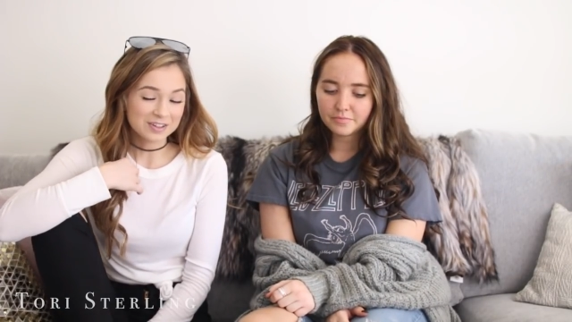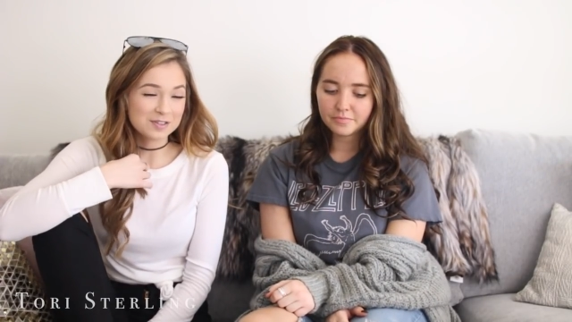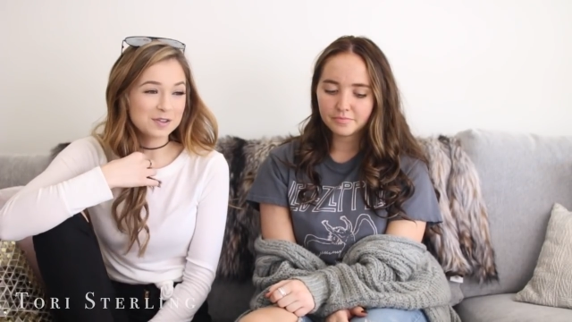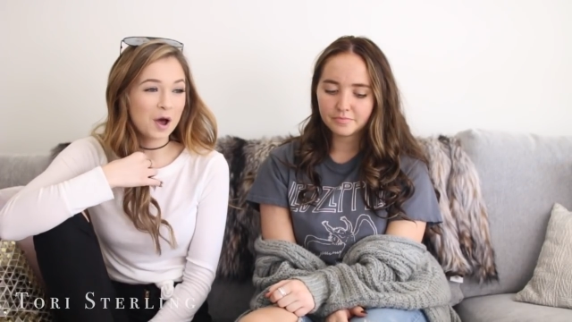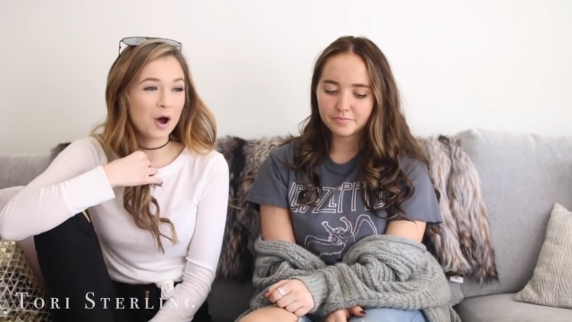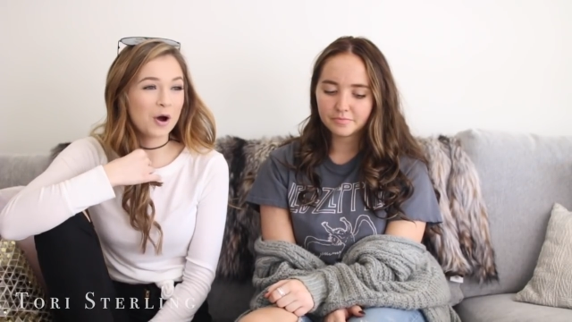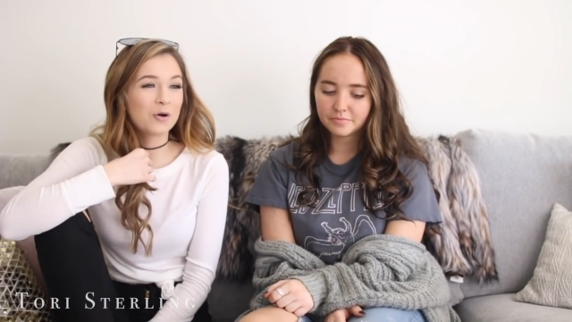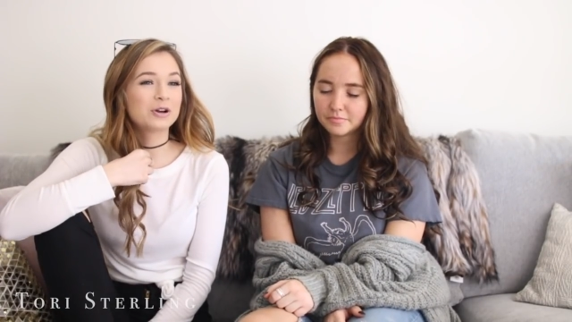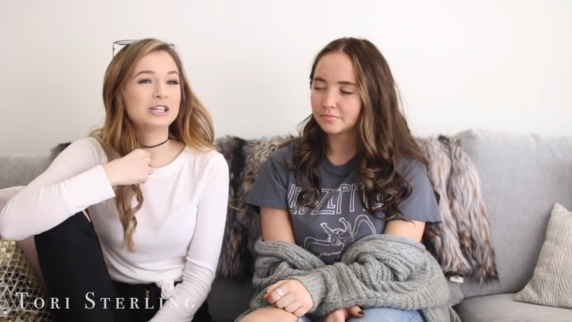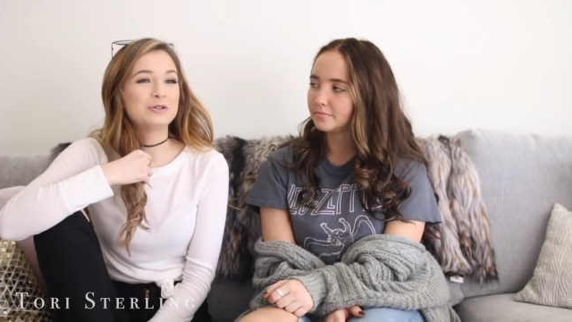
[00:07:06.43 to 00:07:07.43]

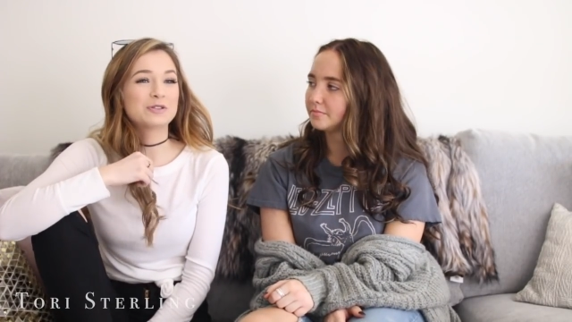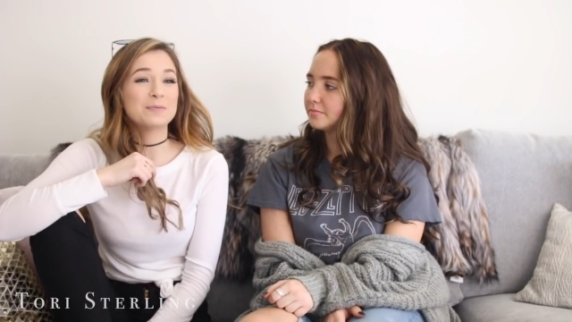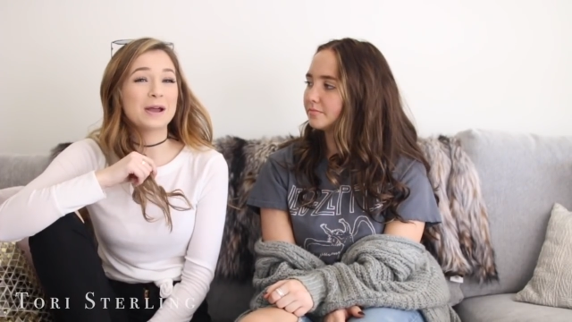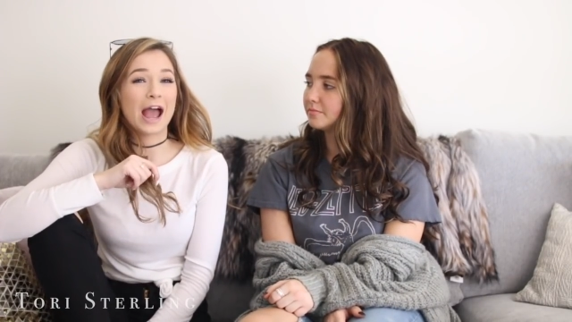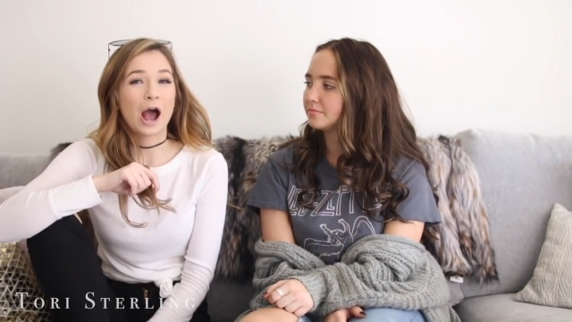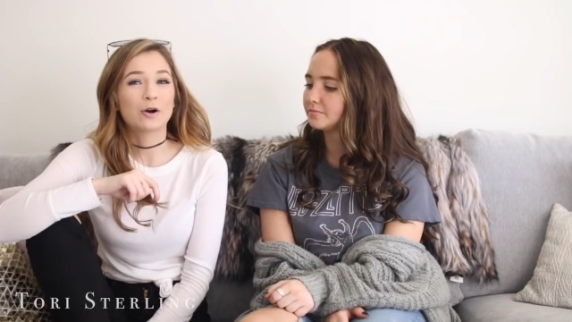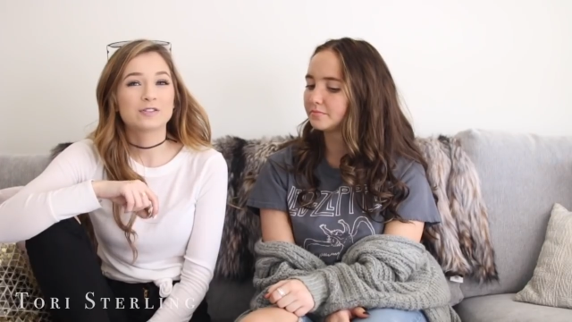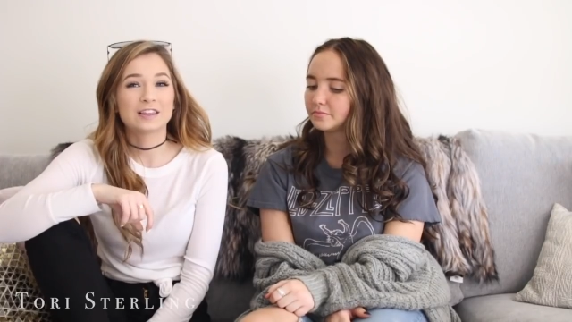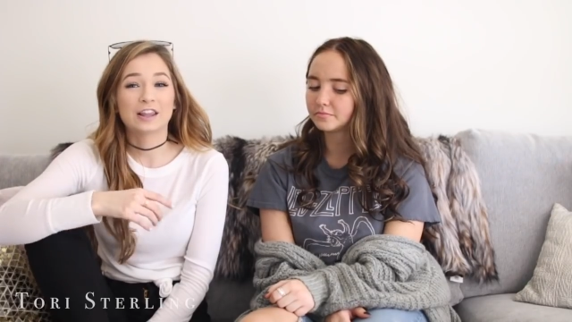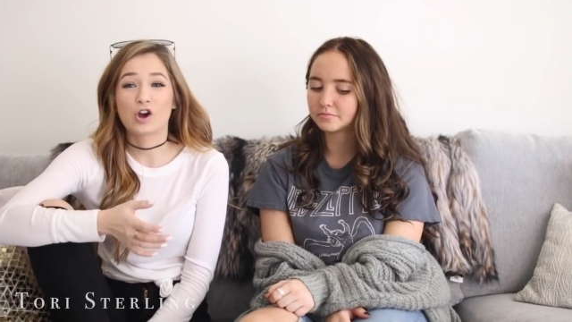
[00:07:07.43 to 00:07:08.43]
Speaker 1: so he was at my
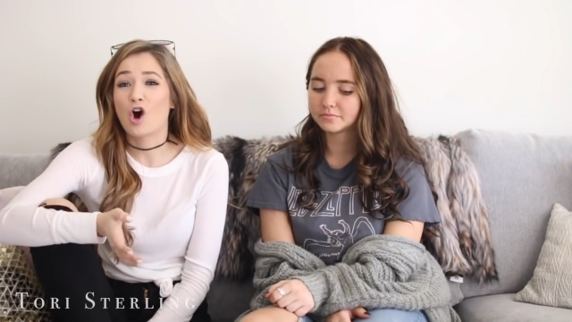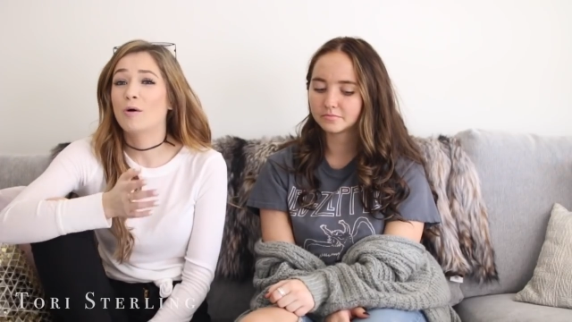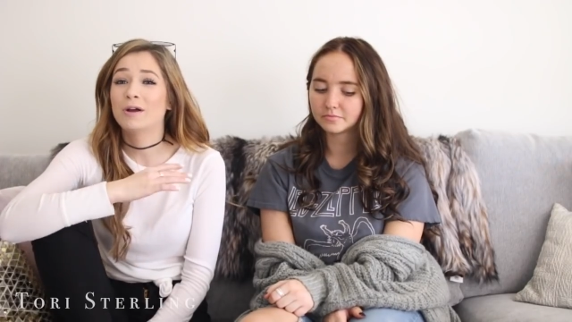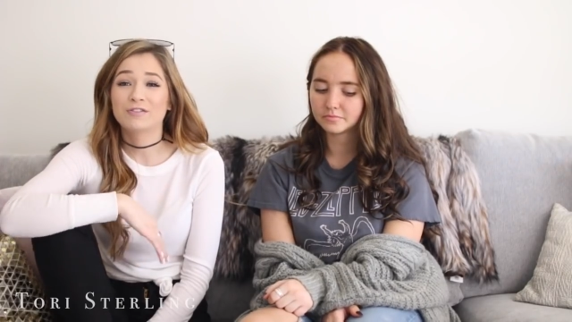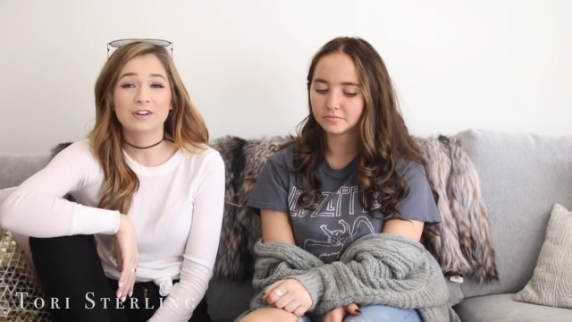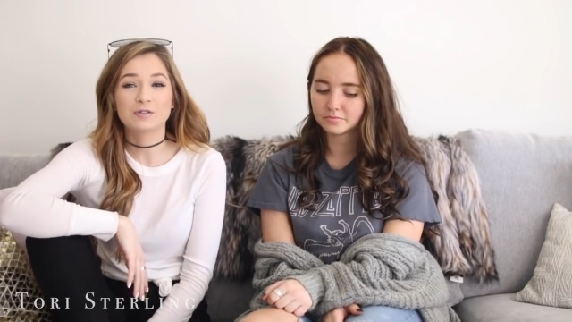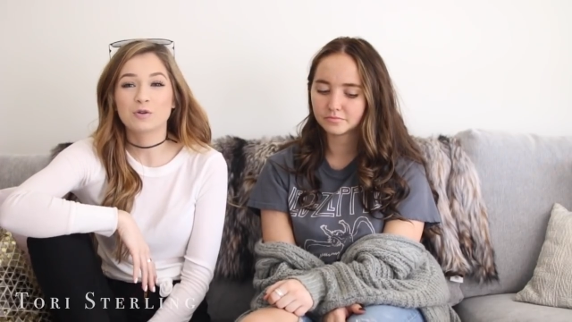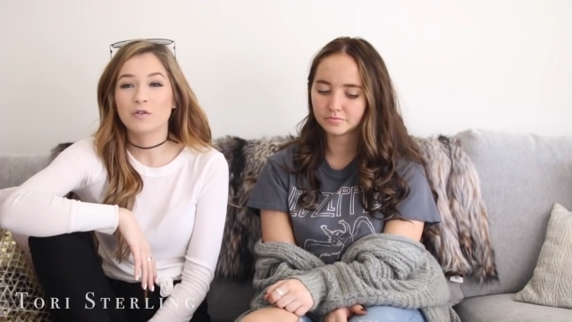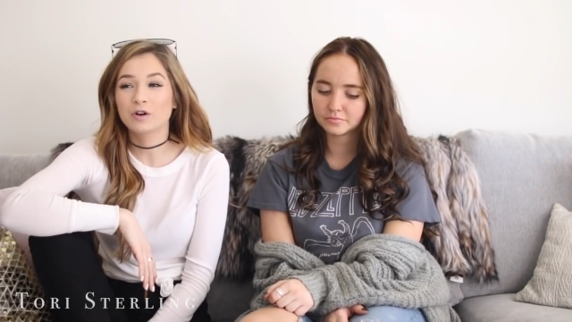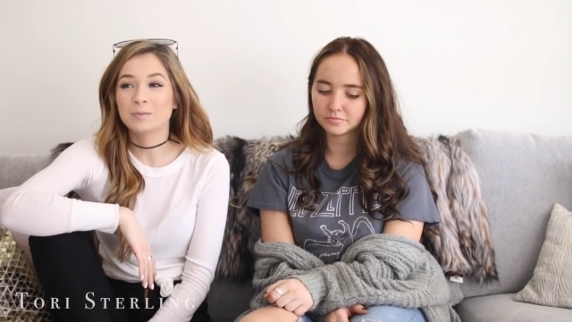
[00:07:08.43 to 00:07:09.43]
house and like all my friends were
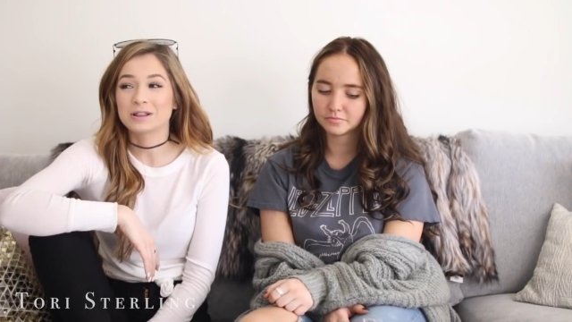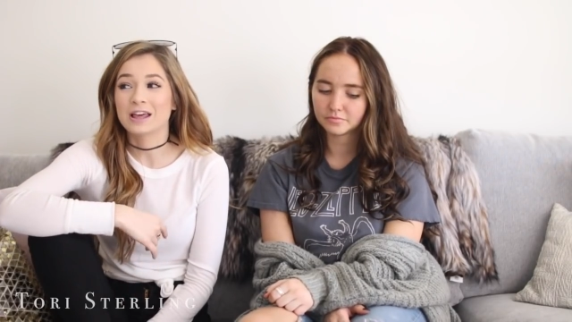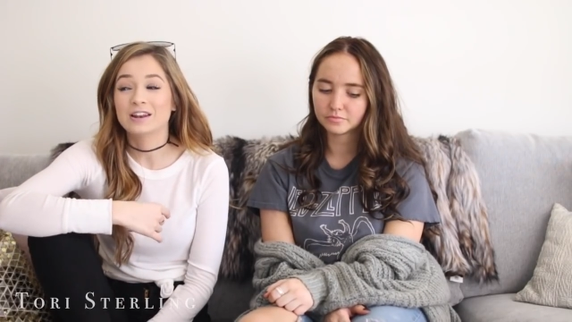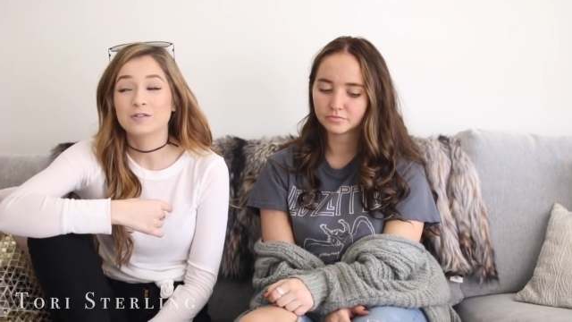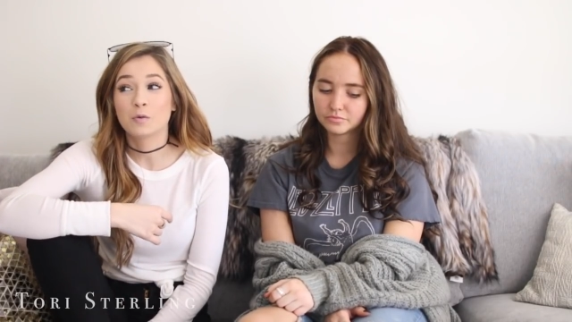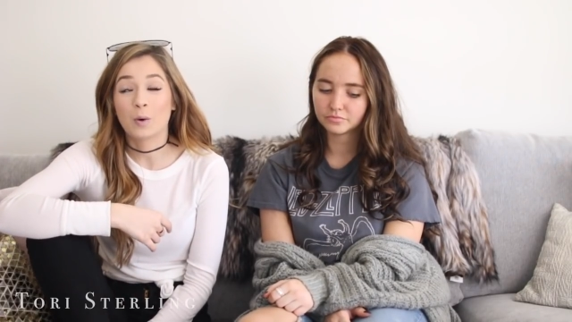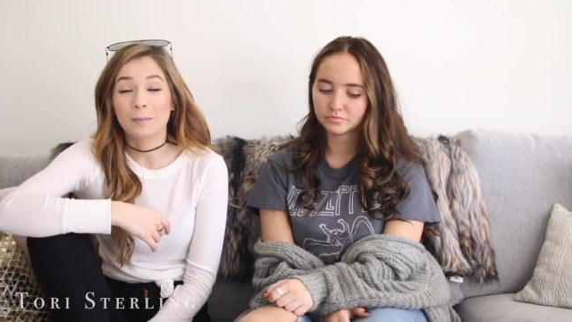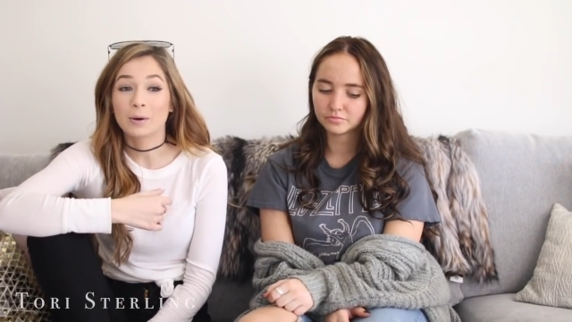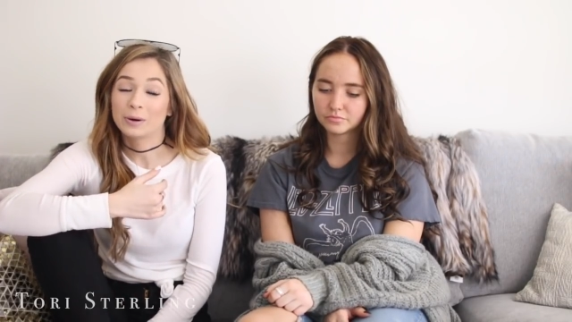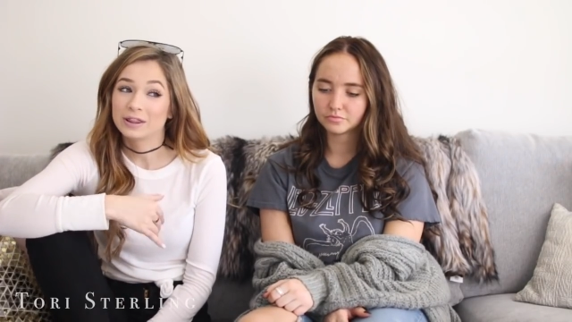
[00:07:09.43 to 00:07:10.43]
over but then one
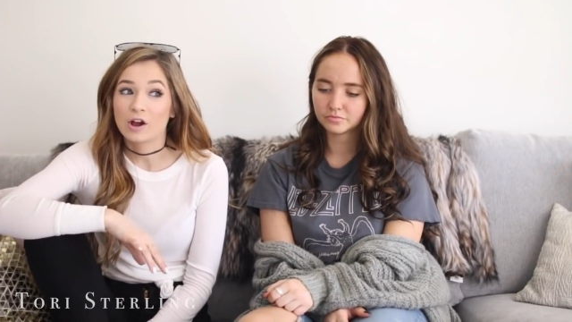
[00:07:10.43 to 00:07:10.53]
by one they